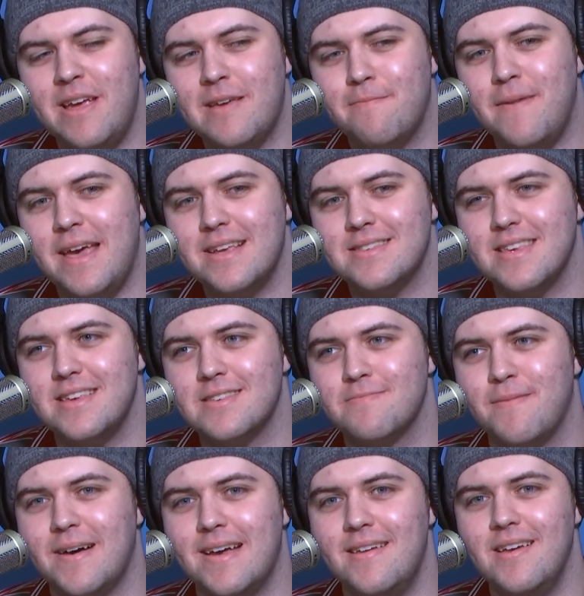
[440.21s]
basis,
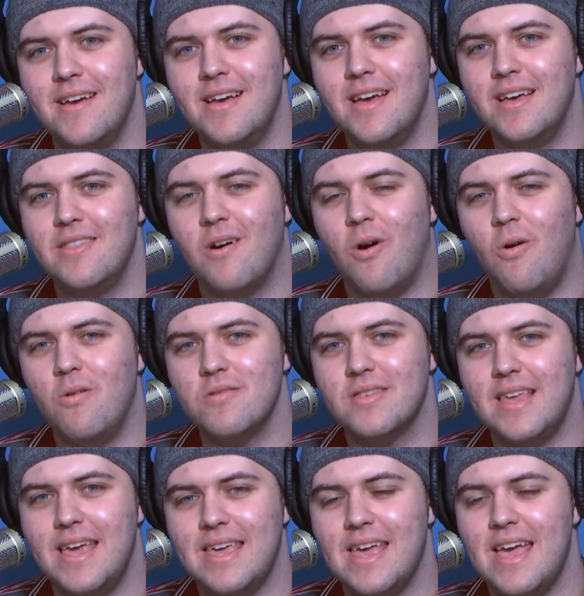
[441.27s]
but the whole
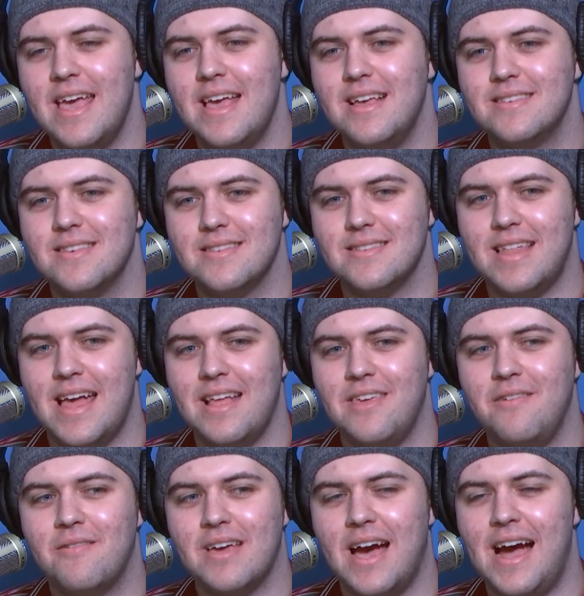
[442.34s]
thing is that
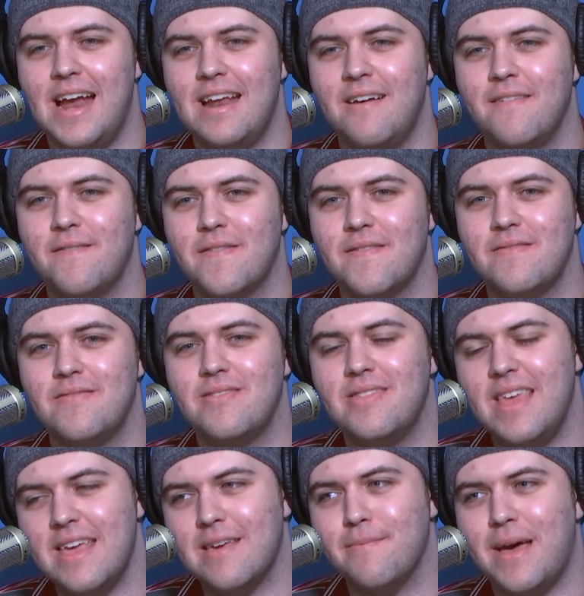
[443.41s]
you kind of
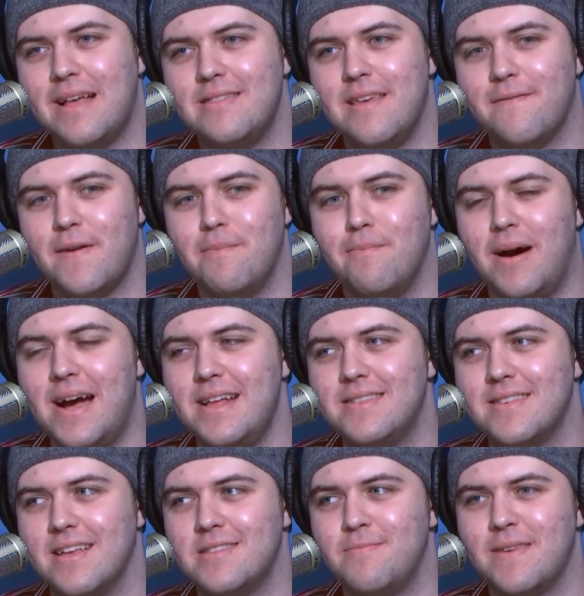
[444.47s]
think about different
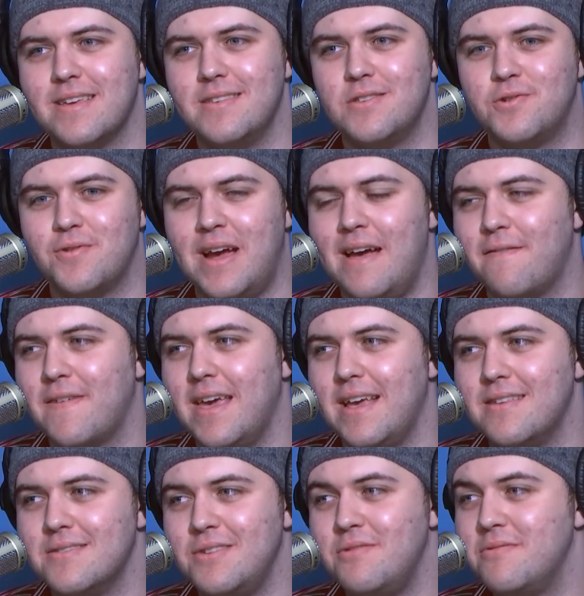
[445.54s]
mindsets, because
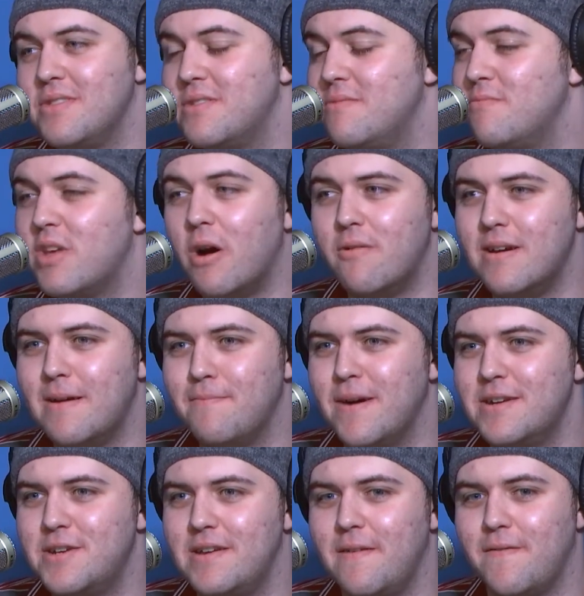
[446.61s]
DraftKings, you go in a
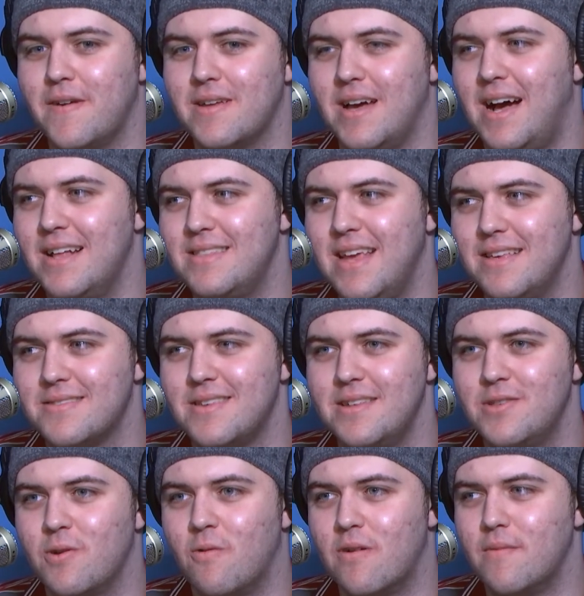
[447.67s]
bunch of different contests
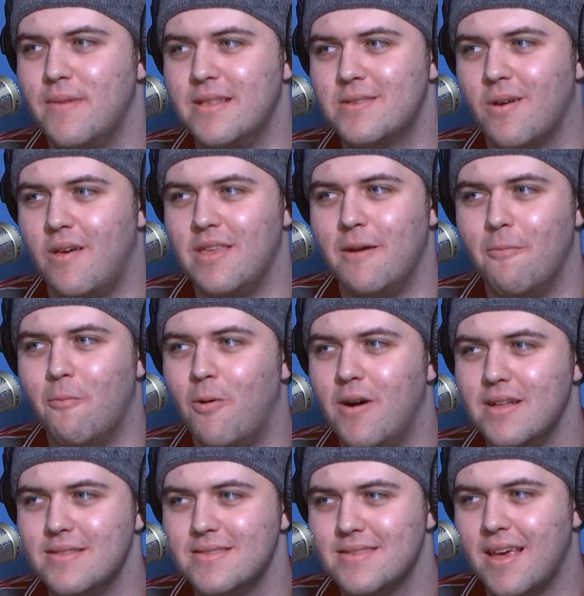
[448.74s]
and tournaments all at
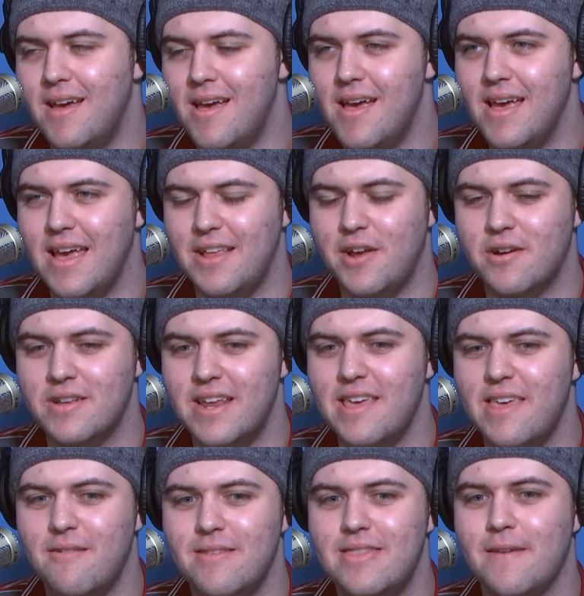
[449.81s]
once, and you're
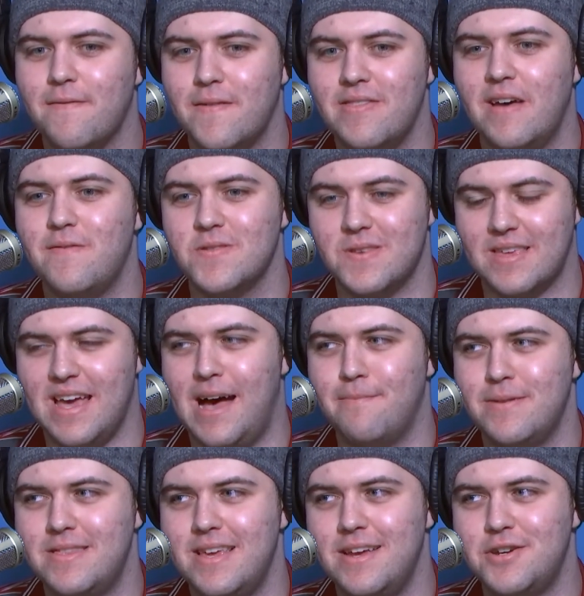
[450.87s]
dealing with different levels of
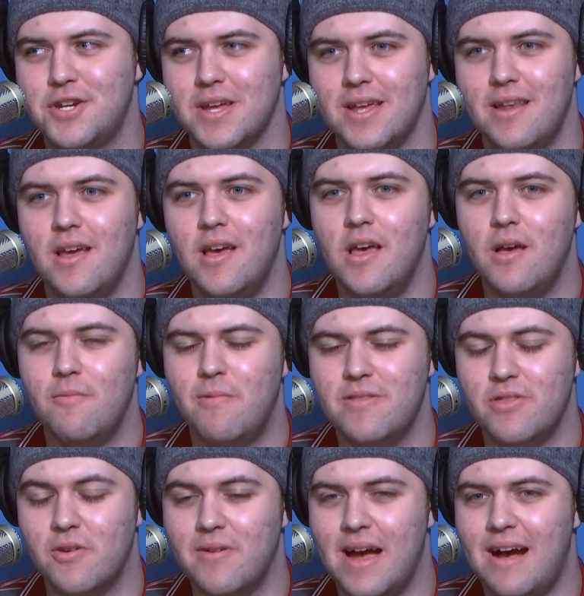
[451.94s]
competition. With
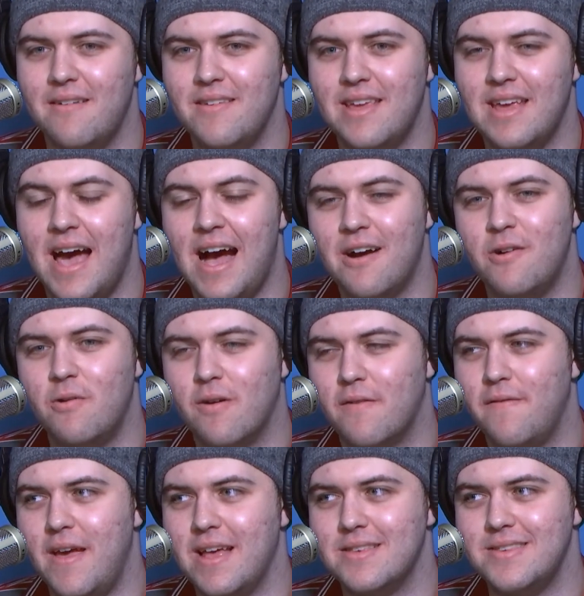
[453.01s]
throughout Yahoo or
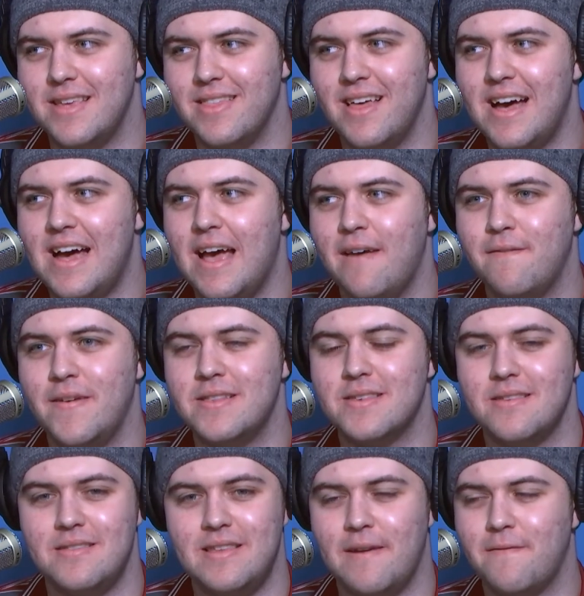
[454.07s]
Fantasy Live, it's
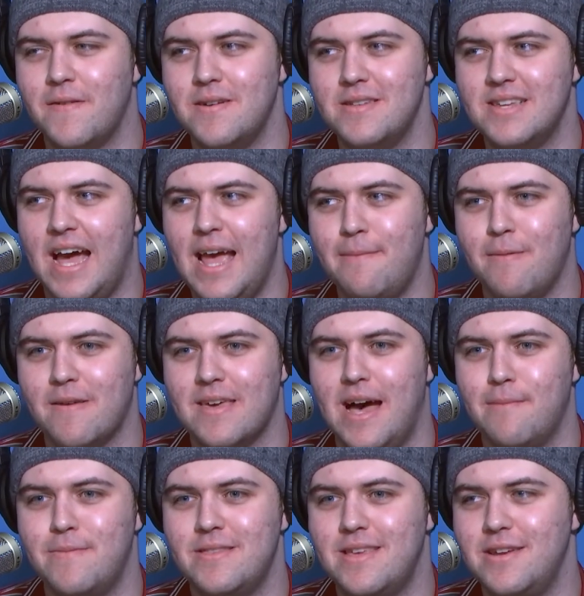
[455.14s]
a different type of
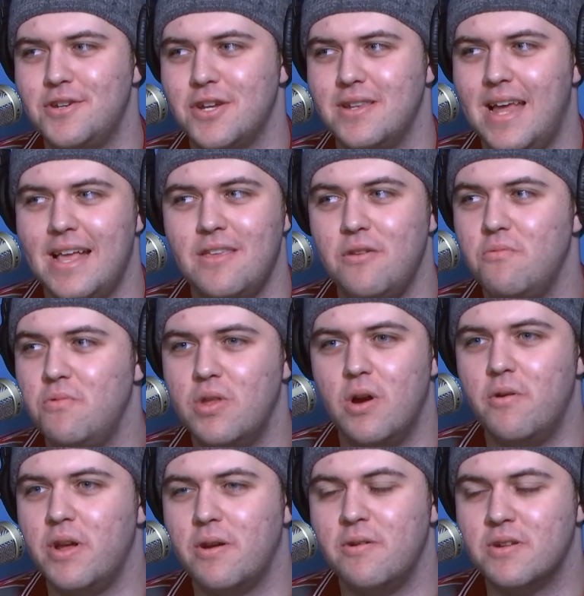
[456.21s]
competition that
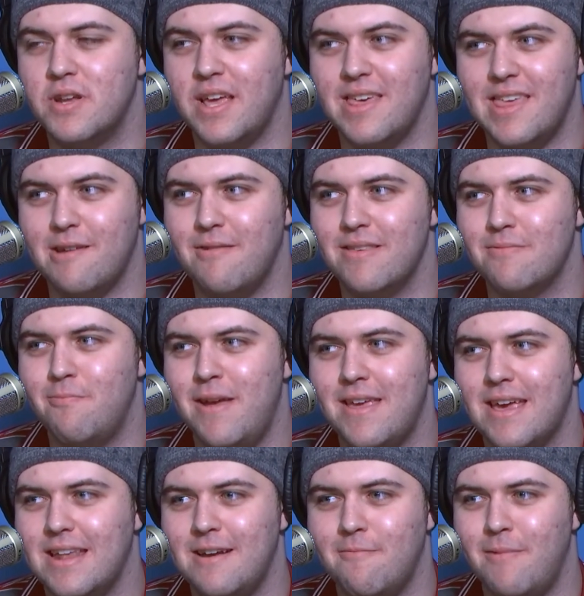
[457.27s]
you're dealing with
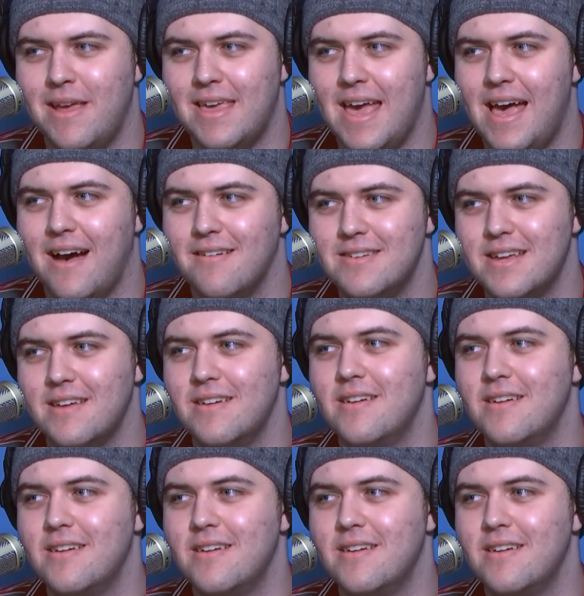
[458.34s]
week in and week out.